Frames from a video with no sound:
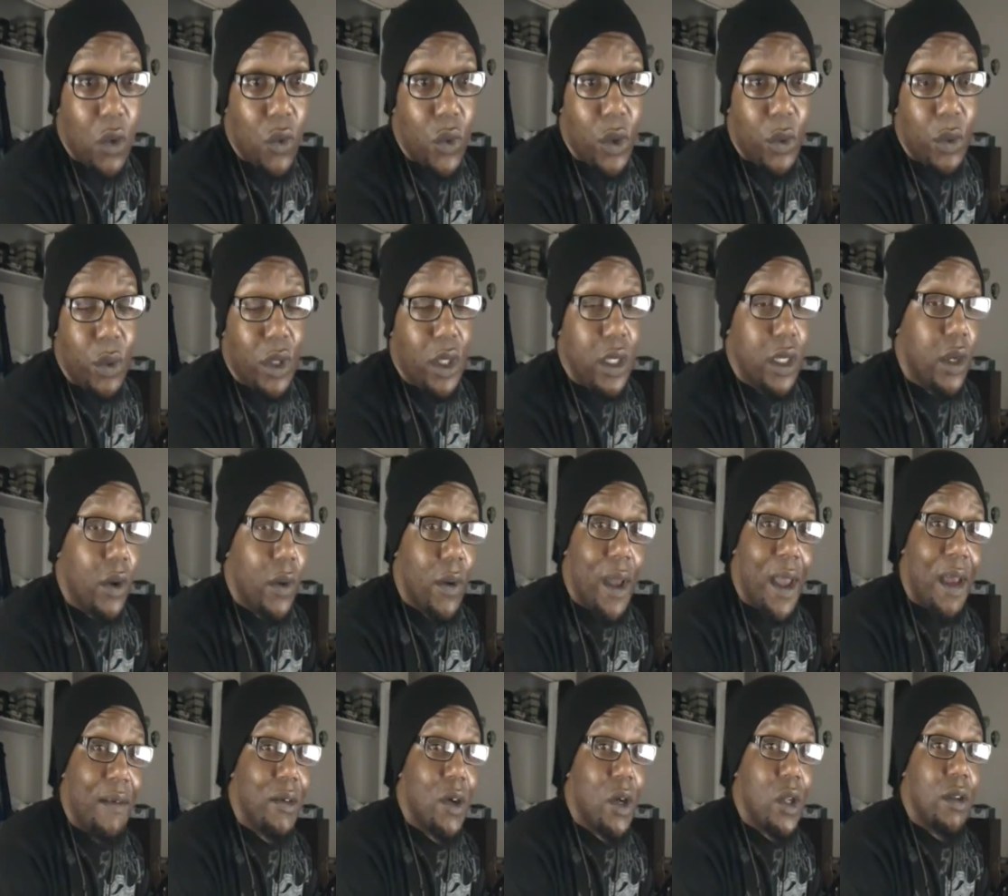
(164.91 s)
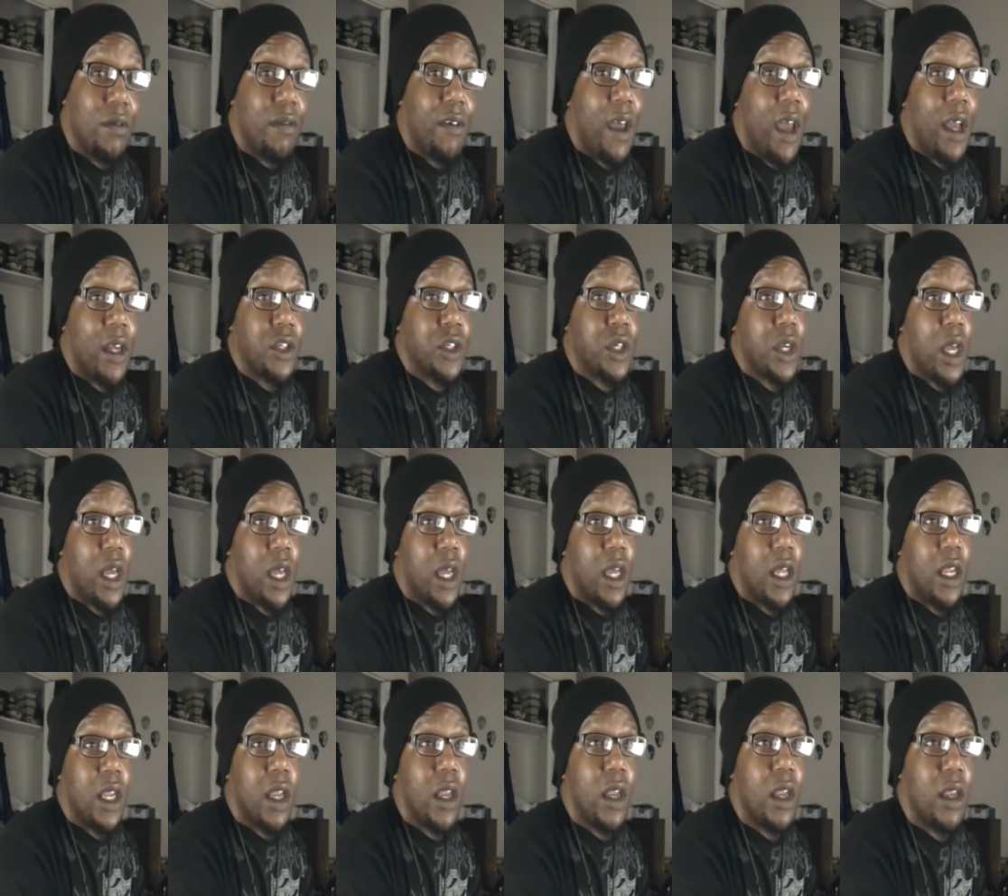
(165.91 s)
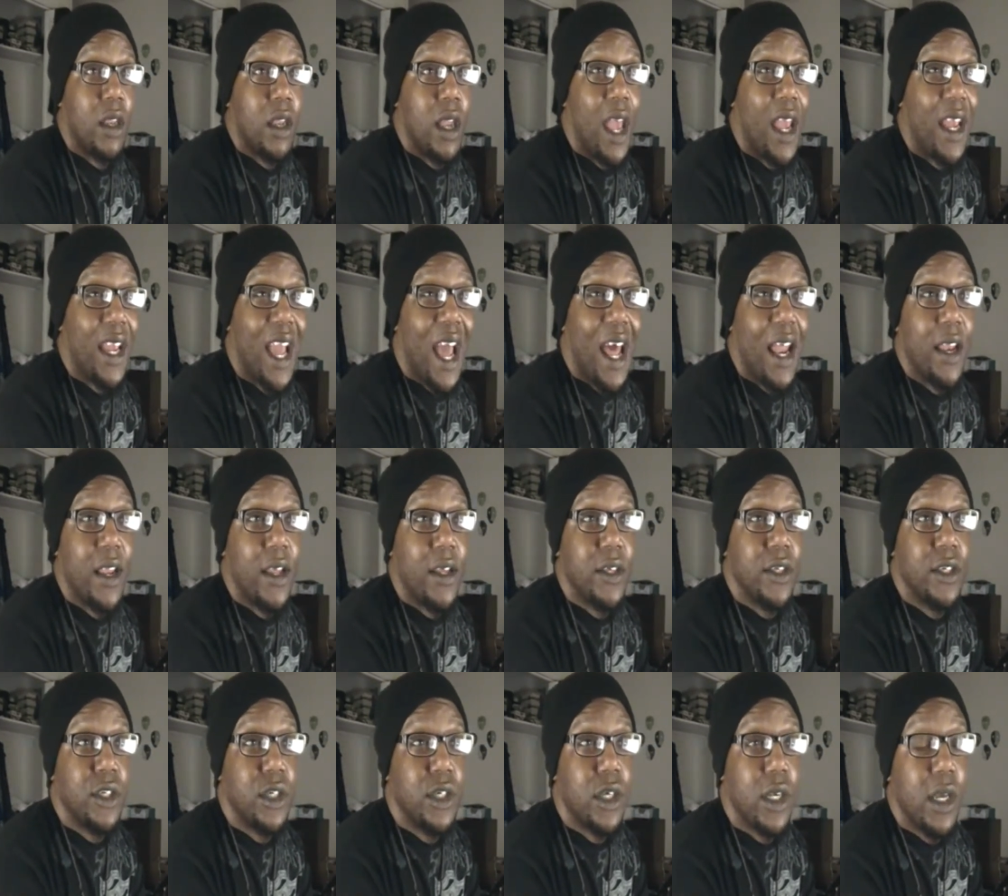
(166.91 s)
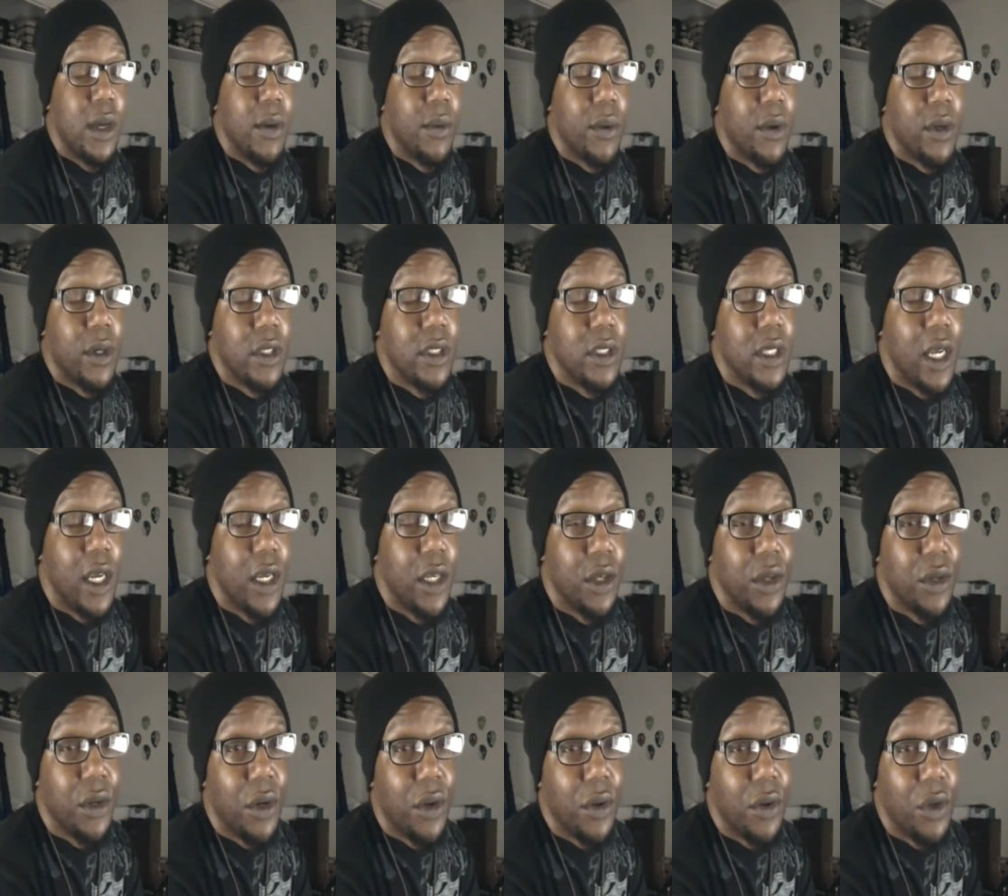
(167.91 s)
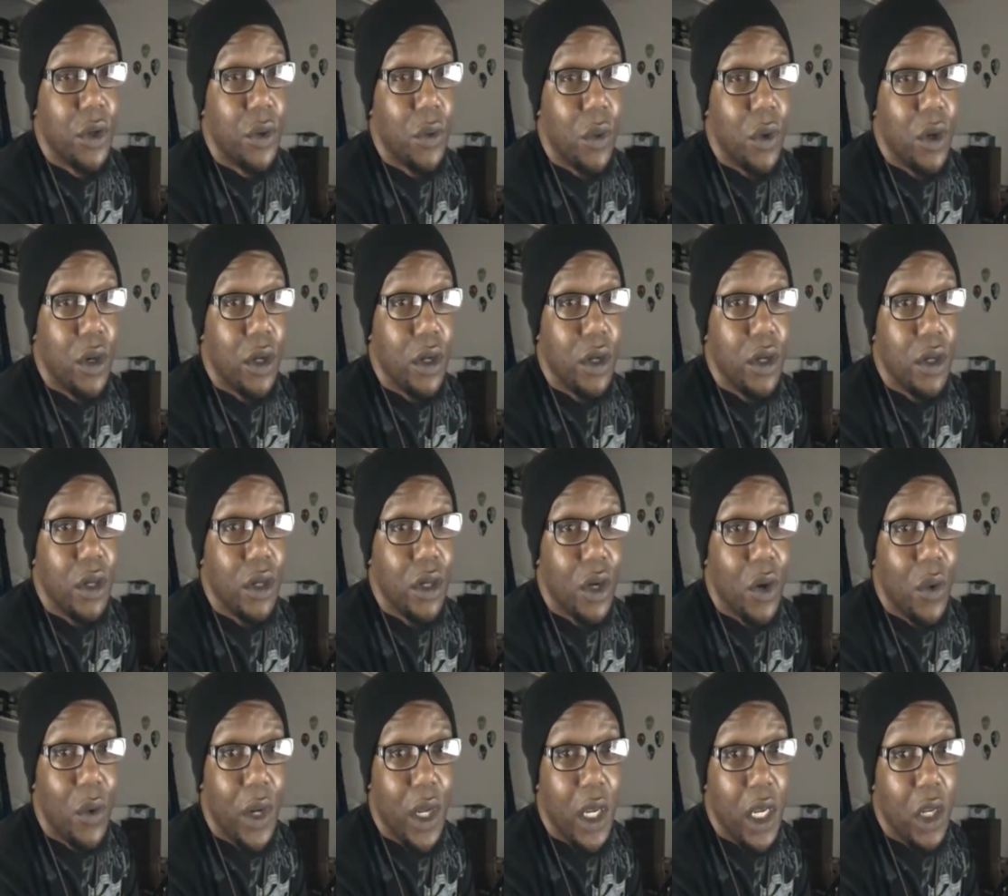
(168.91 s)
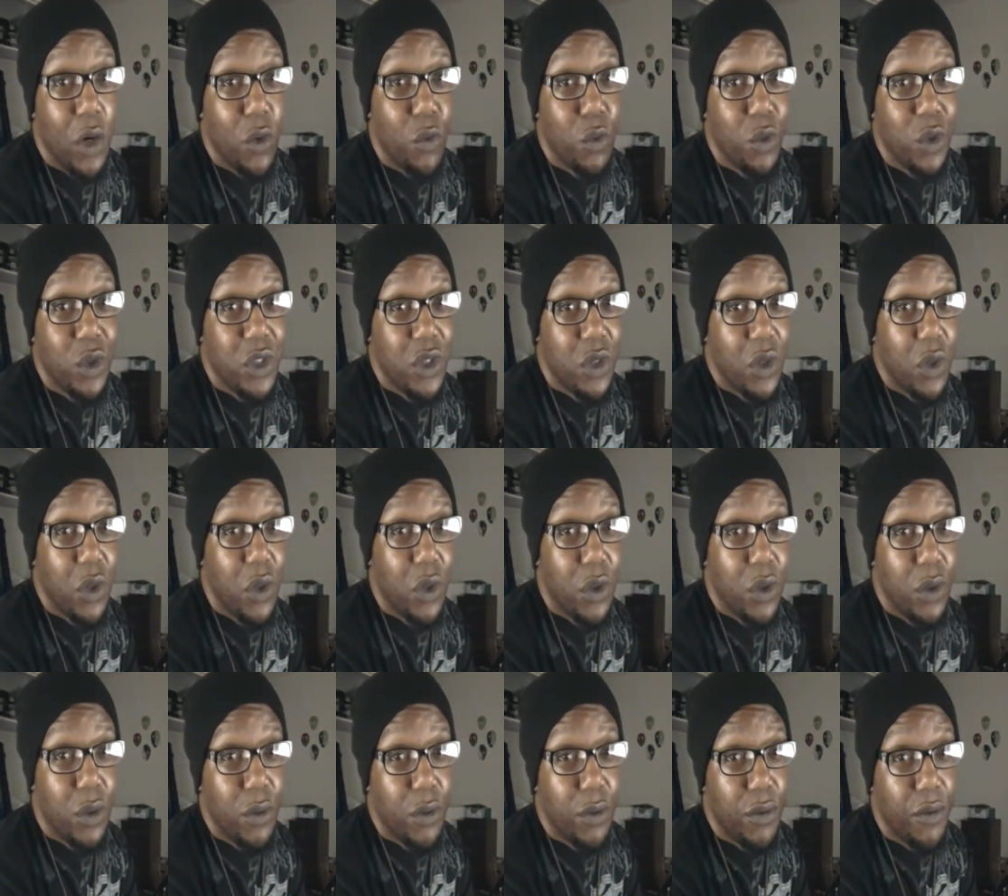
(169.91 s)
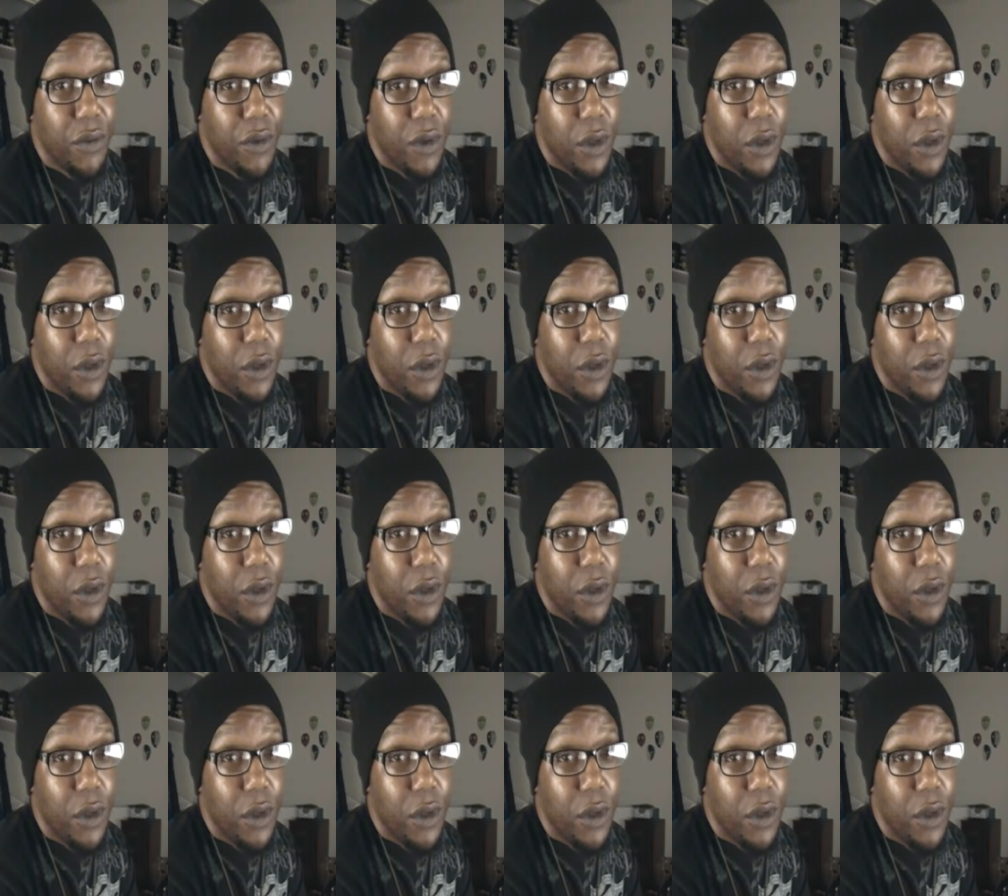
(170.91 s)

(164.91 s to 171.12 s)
We really don't have all the facts yet. And they got this shit where it's like, you know, you want to go ahead and reserve.